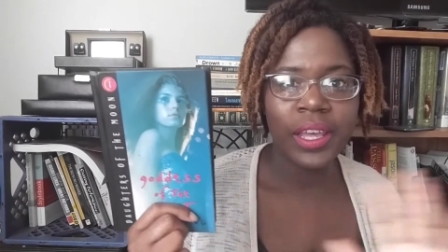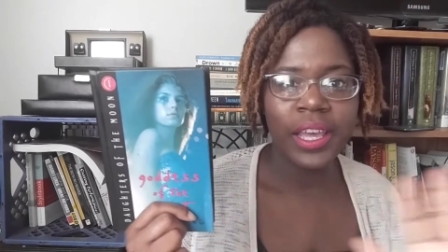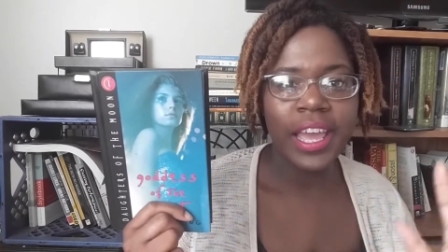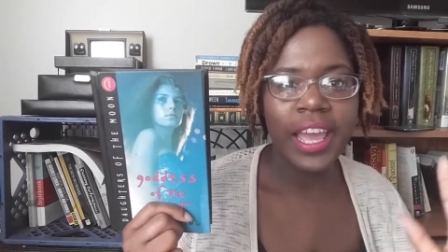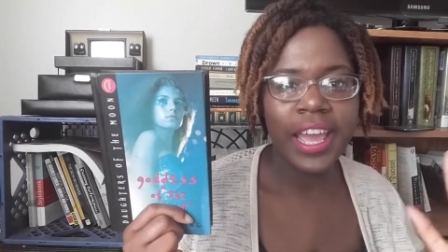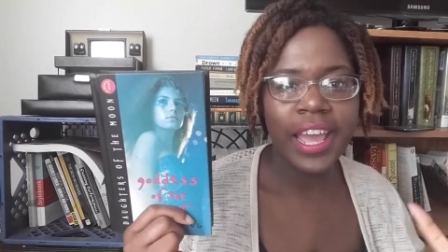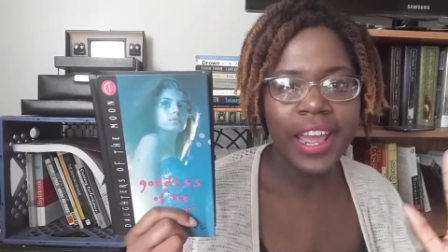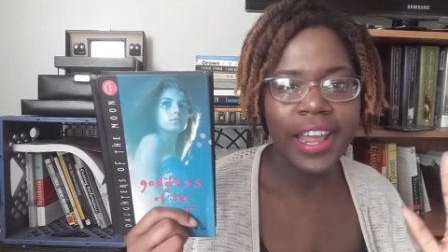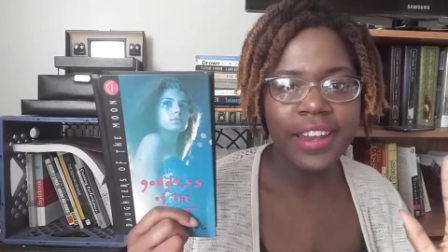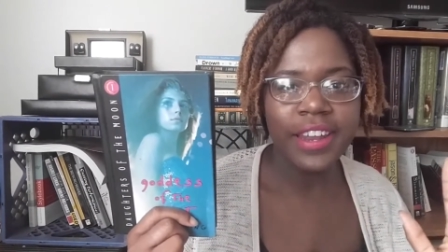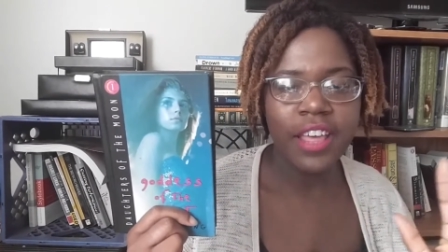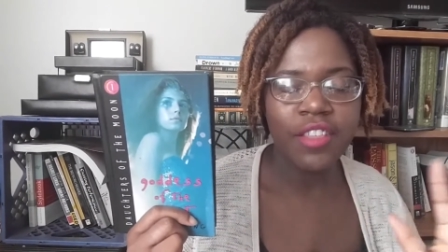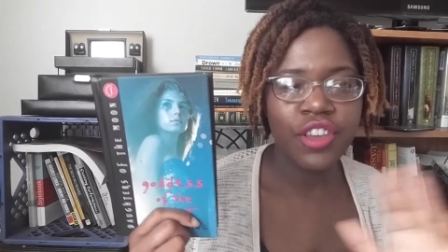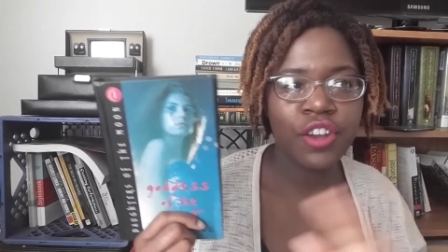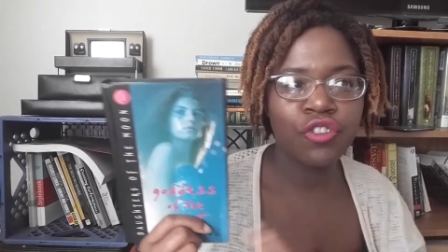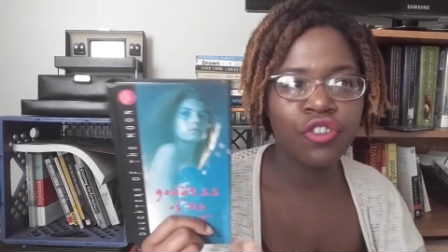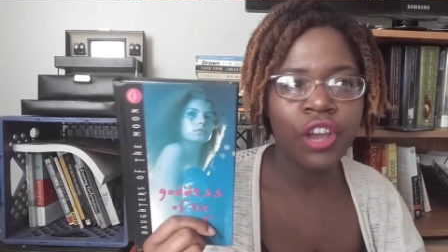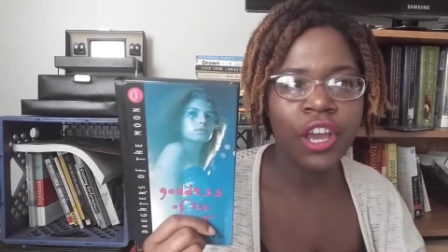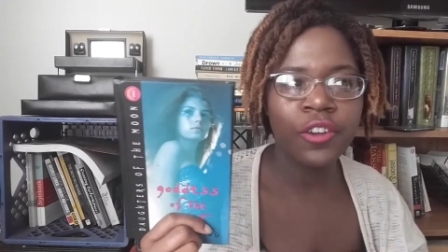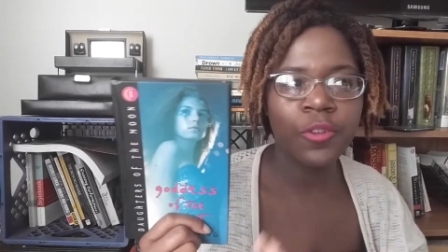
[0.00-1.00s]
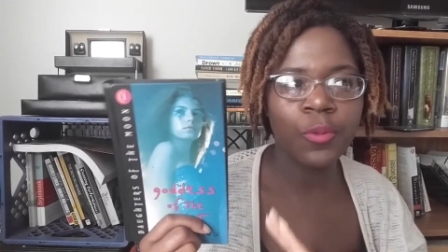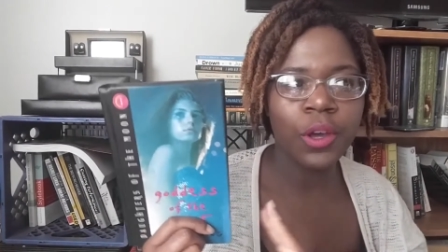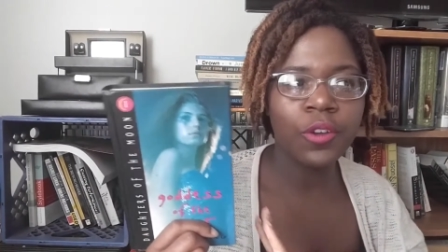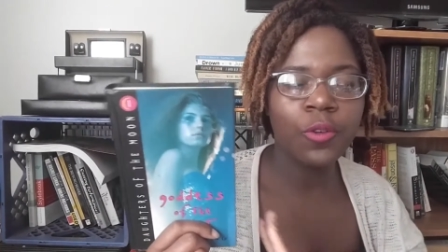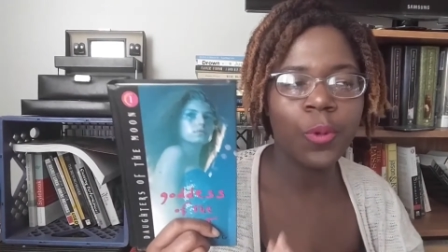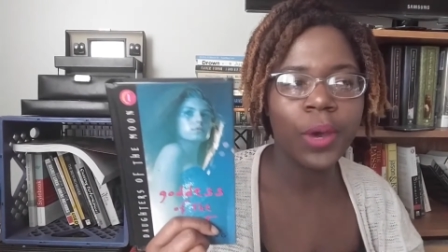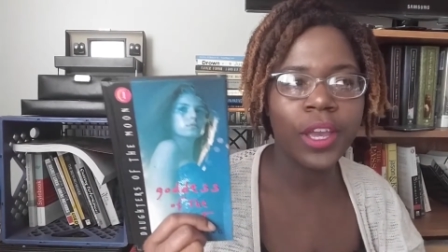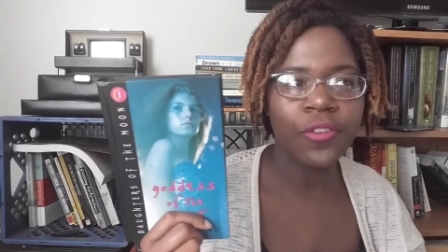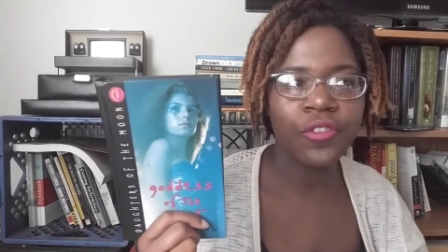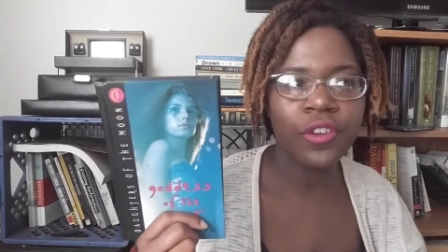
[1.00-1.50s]
And they're trying to run
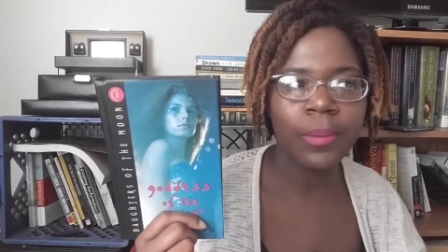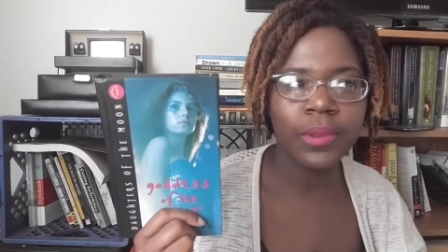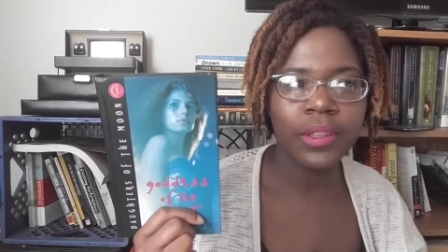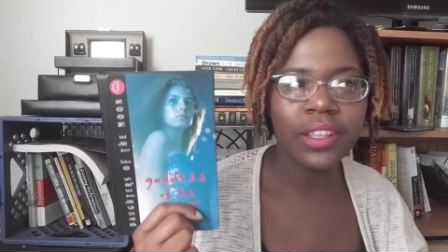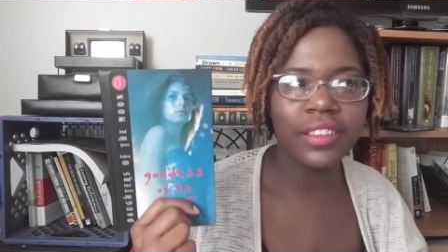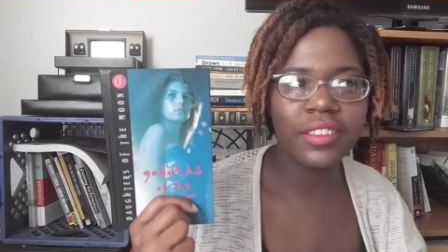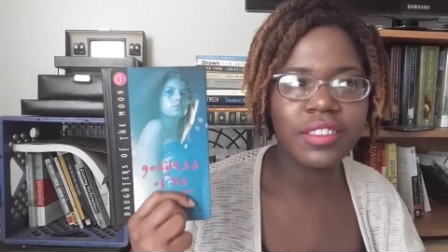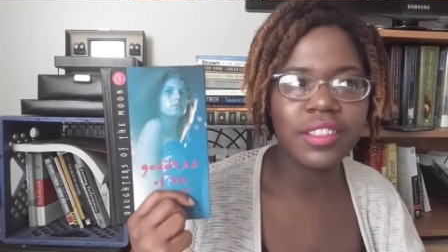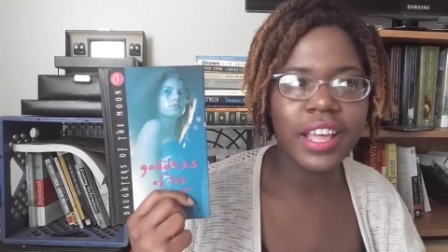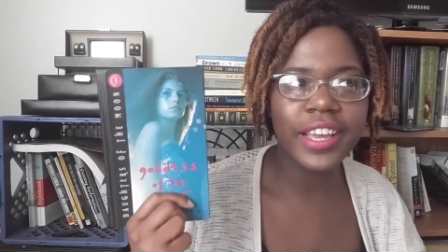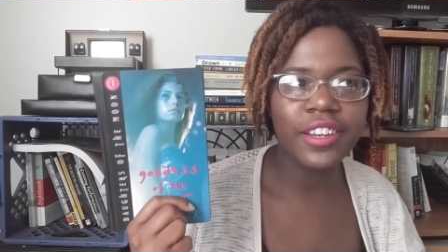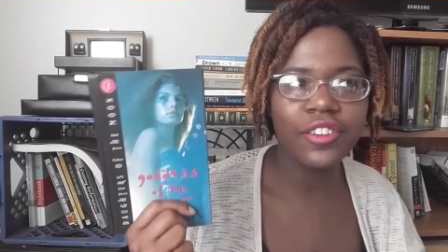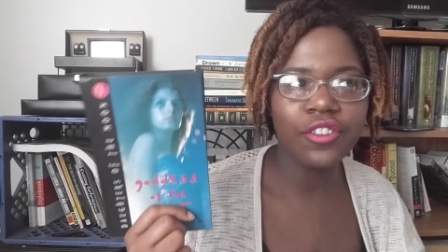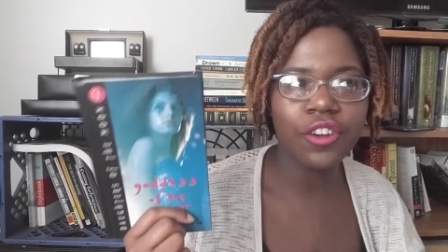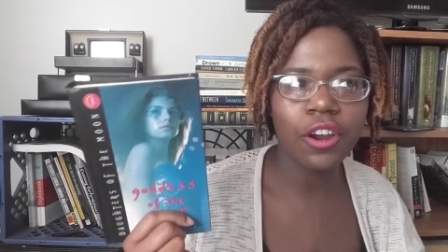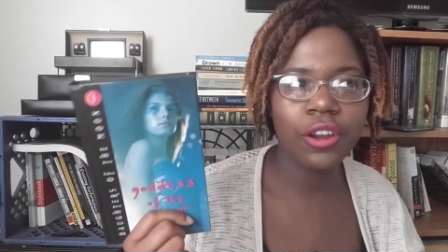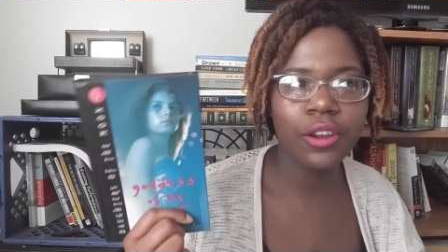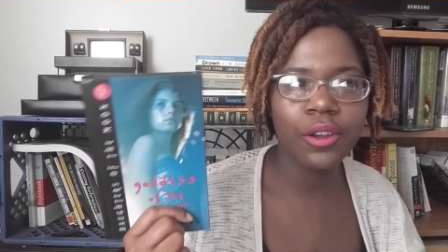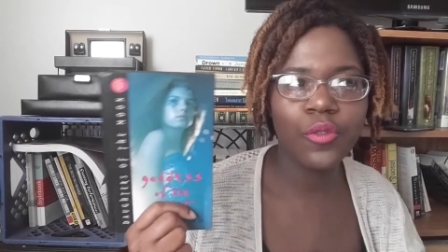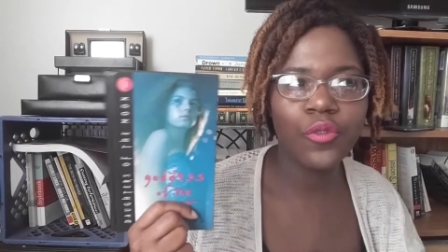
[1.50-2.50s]
away from this like dark